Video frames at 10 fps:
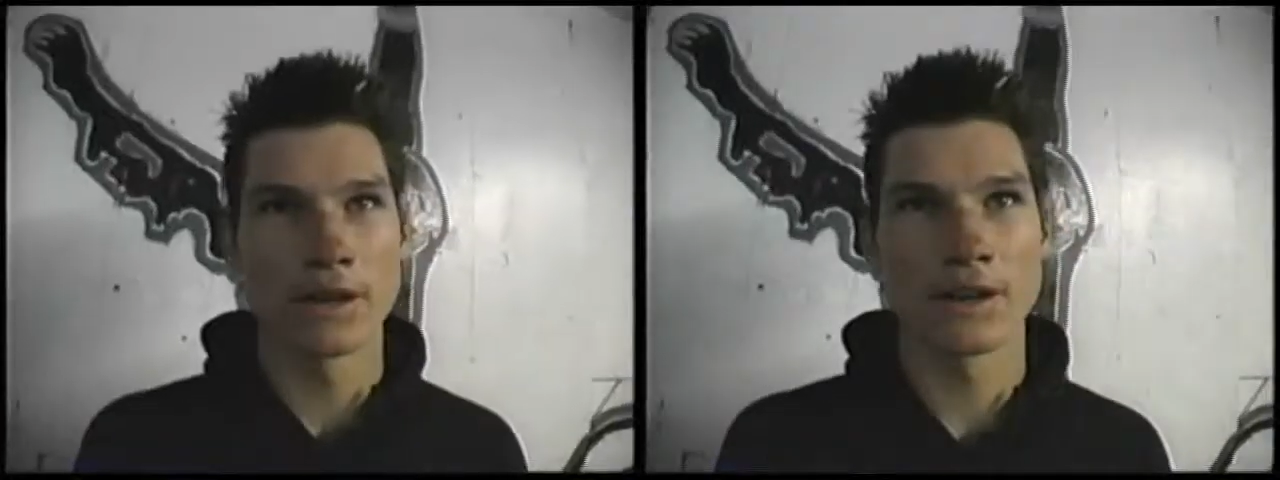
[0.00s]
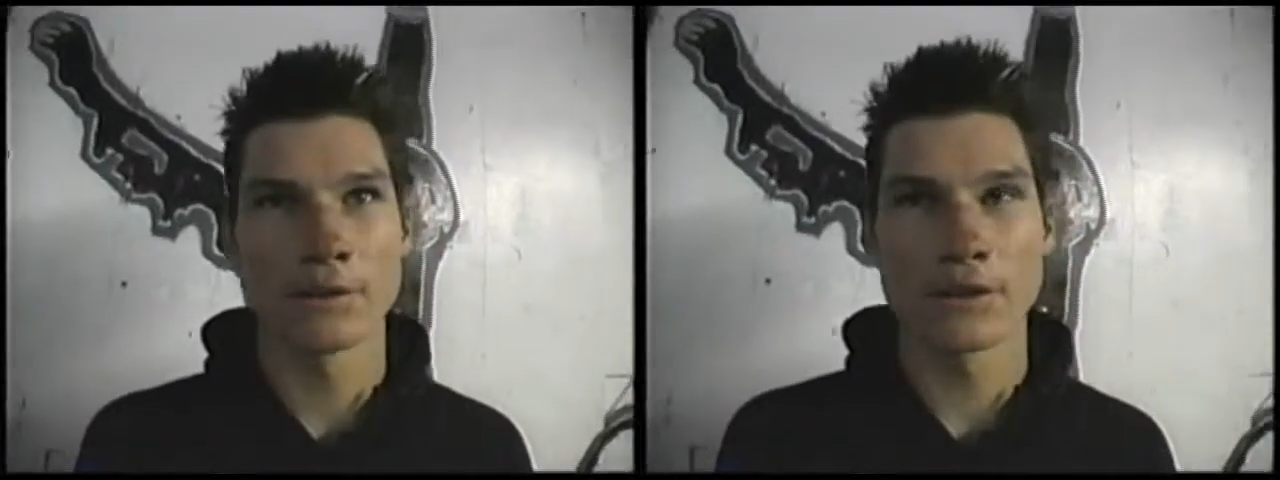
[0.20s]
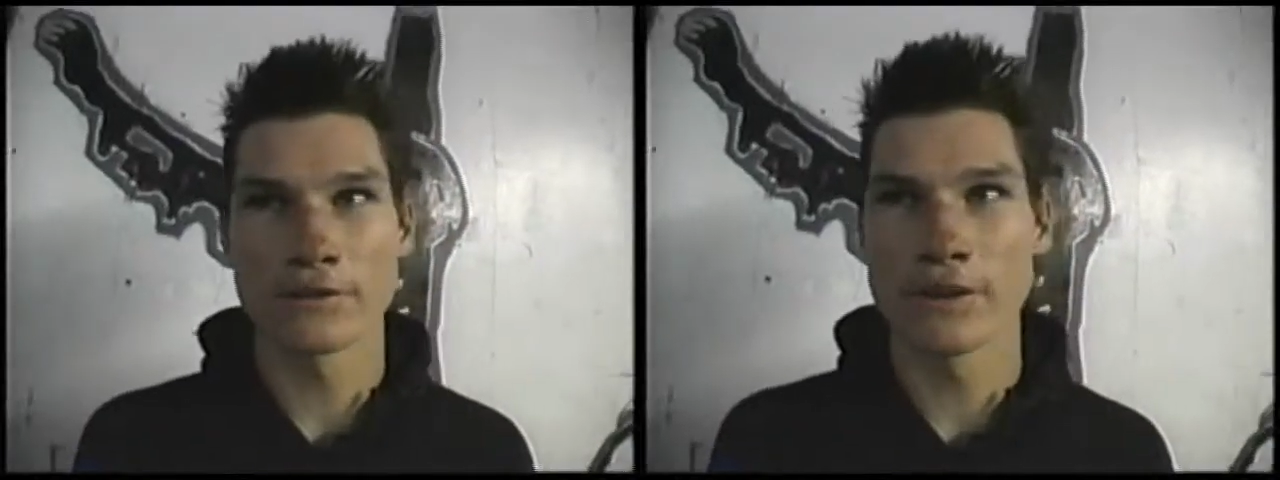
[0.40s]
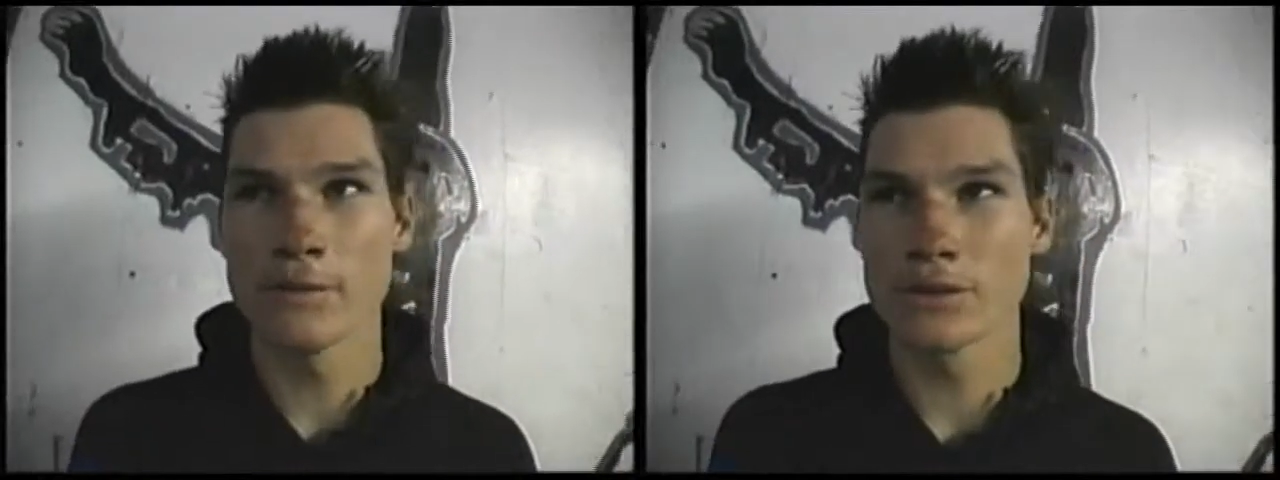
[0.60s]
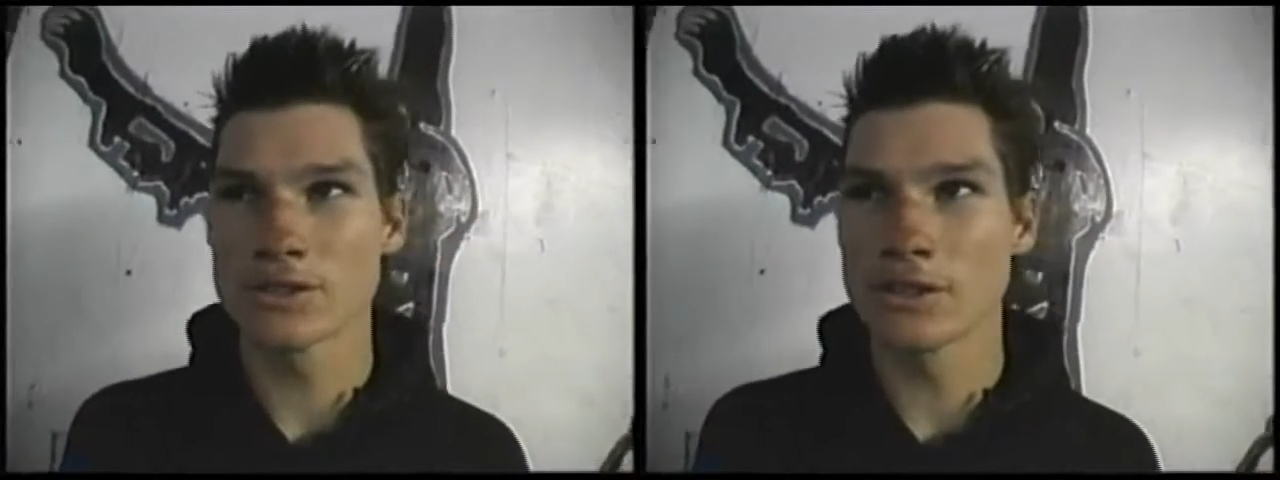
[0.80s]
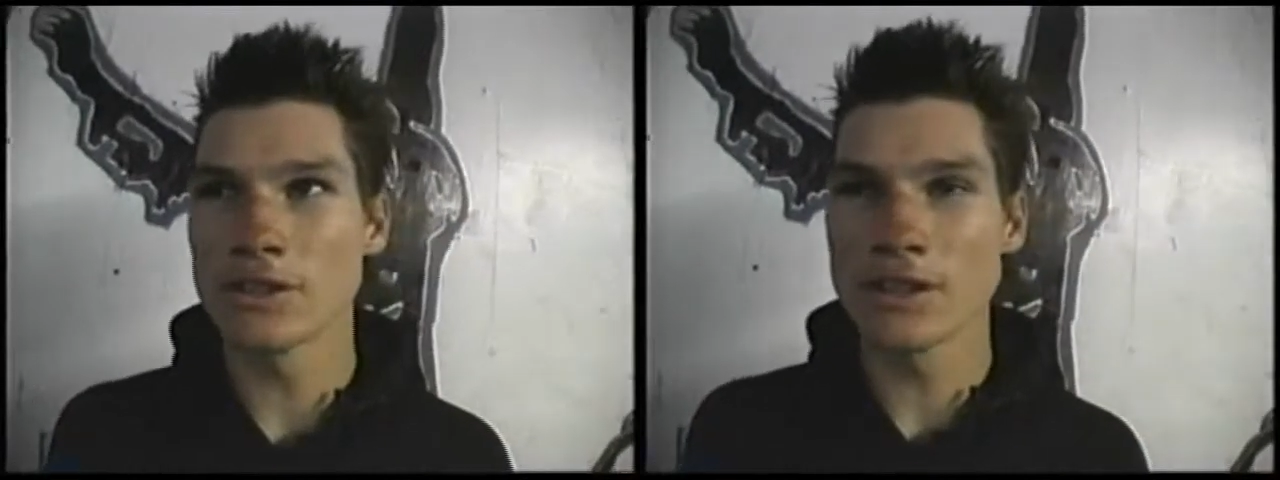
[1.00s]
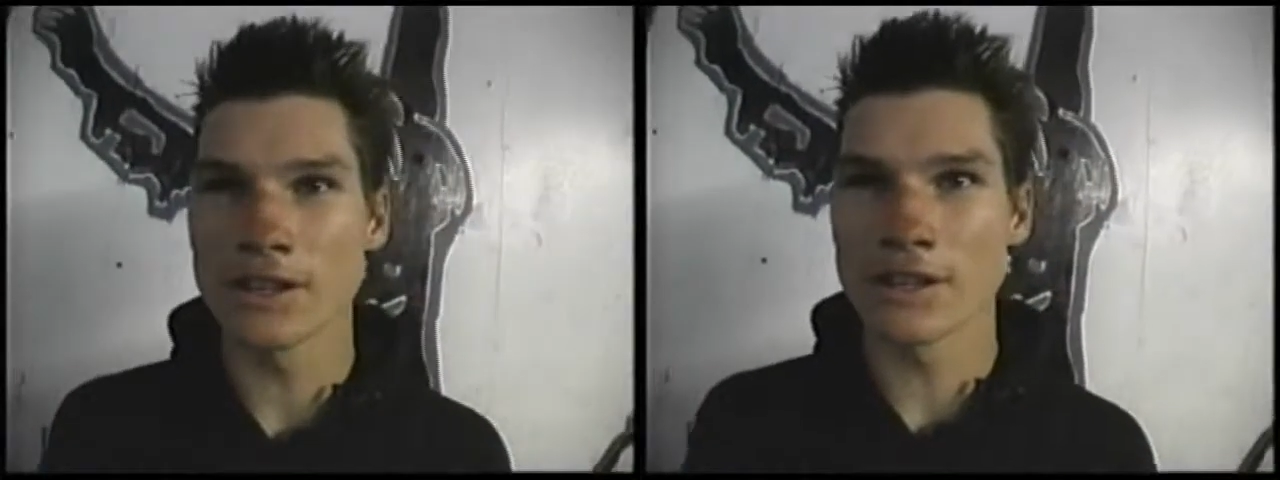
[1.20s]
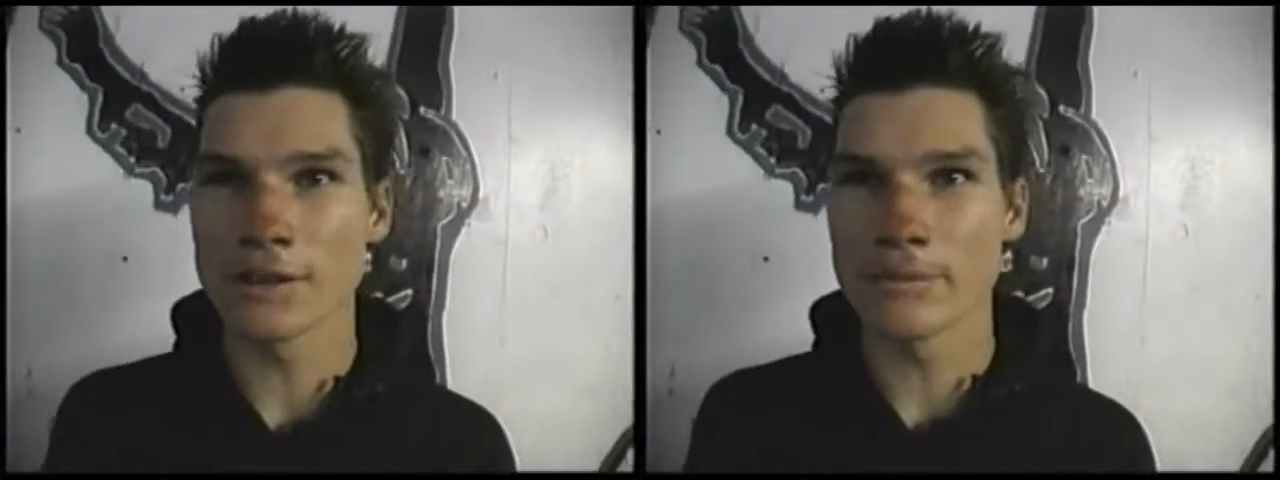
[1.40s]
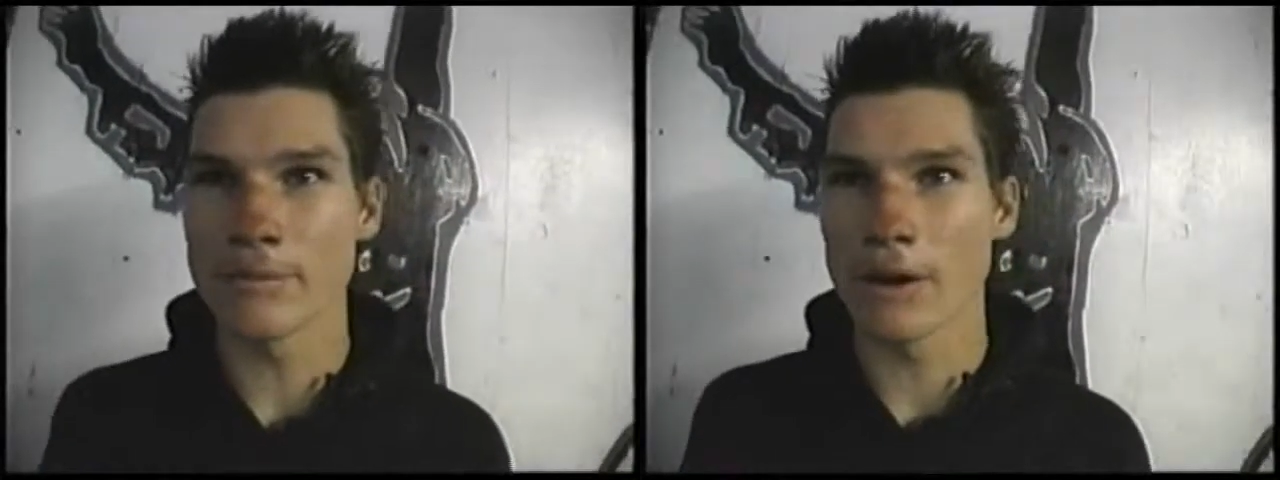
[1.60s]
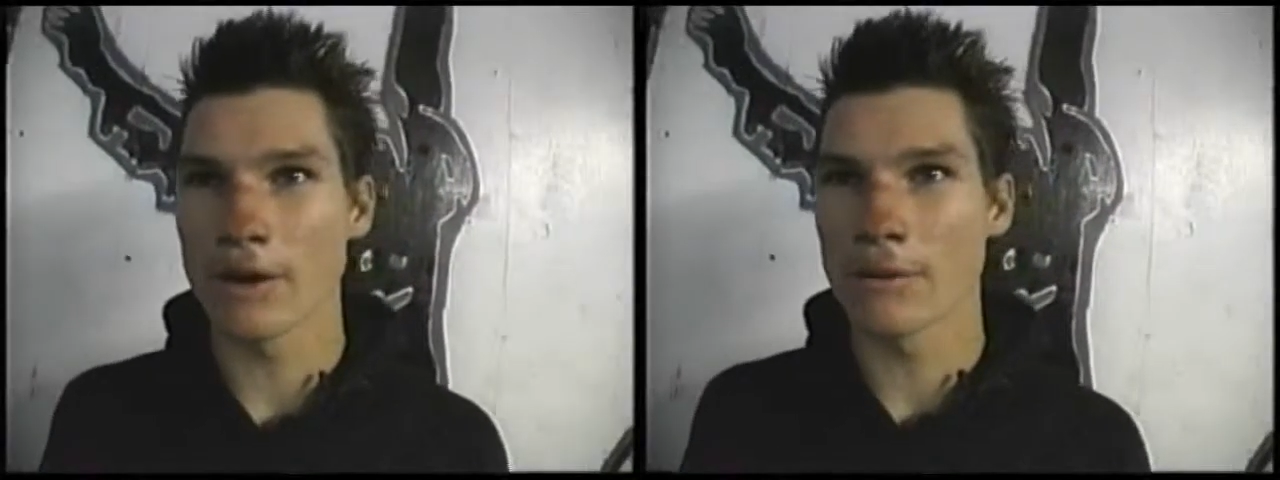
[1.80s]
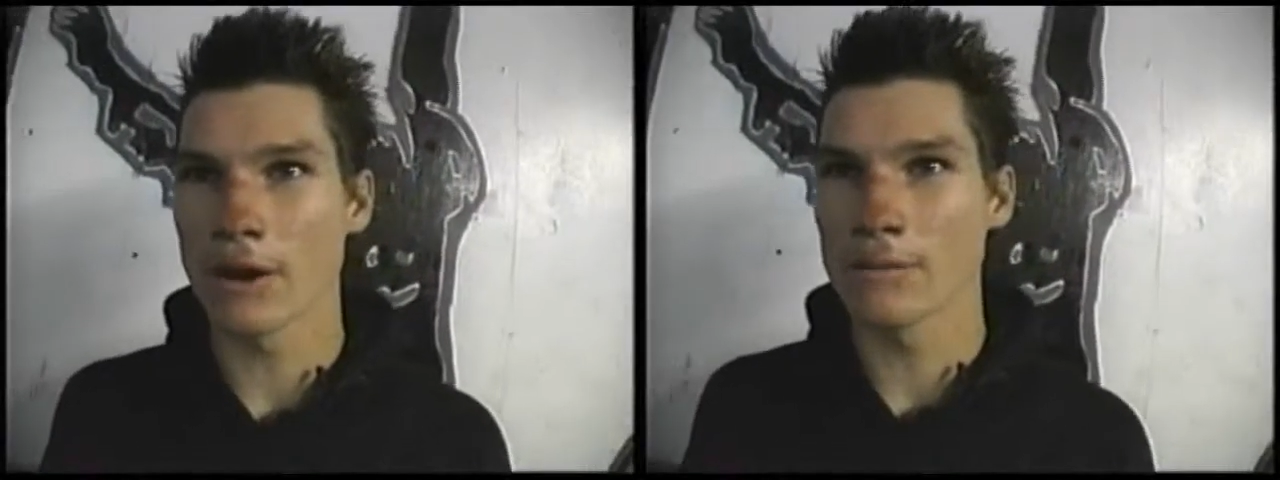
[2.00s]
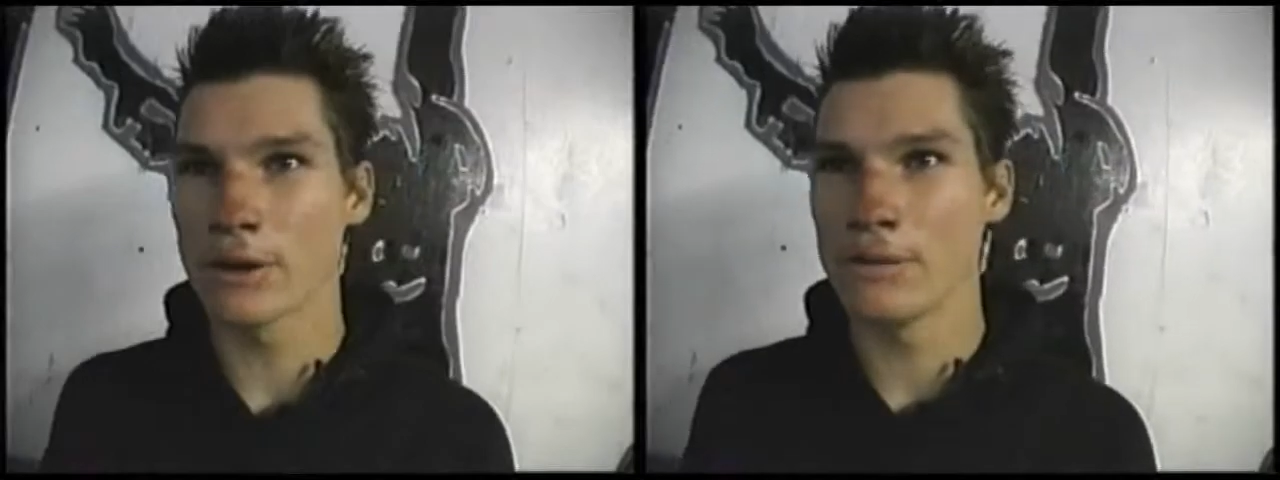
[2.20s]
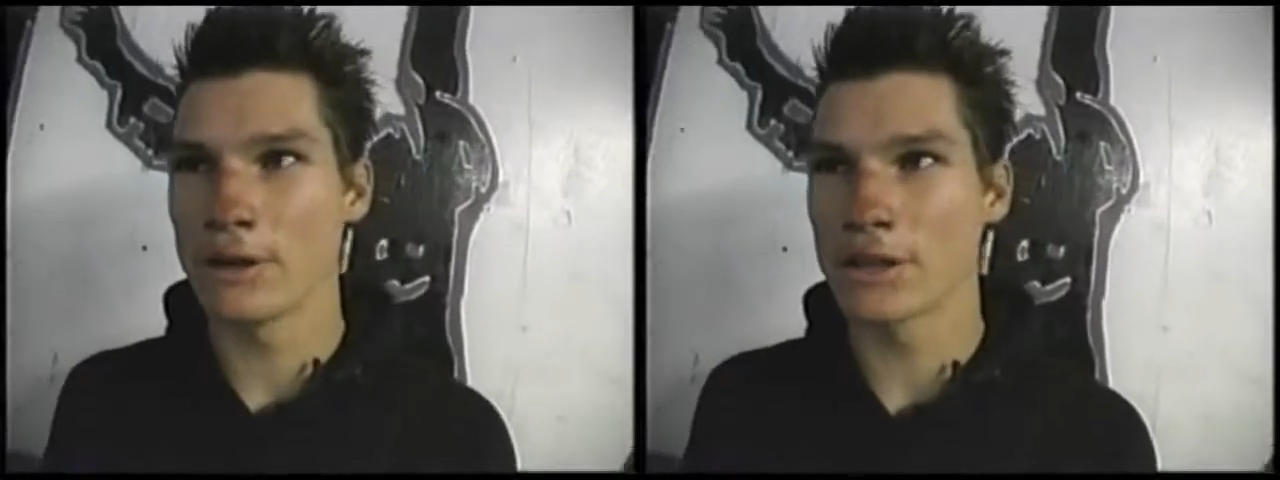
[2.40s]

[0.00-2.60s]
Uh, with a feeble stall, um, I'd, I'd, pretty